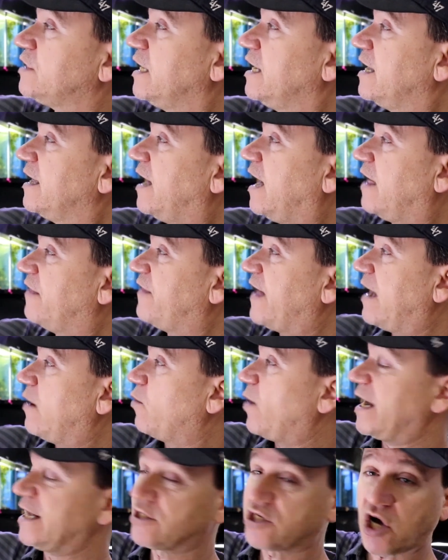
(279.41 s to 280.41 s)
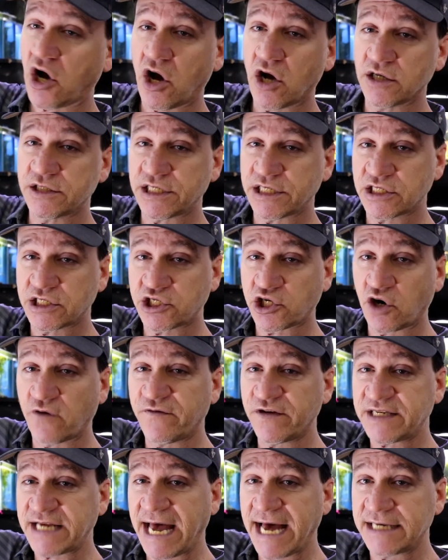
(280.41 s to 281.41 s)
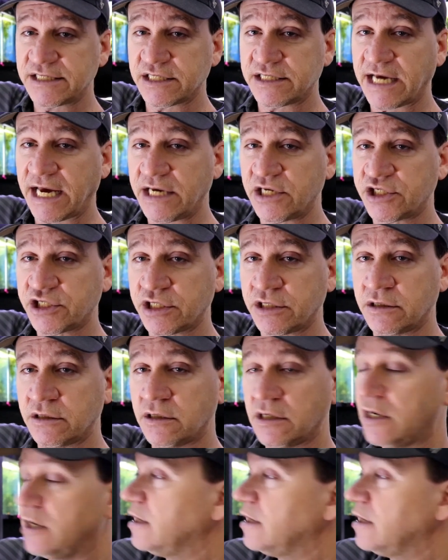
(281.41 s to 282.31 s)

That way it's causing surface agitation.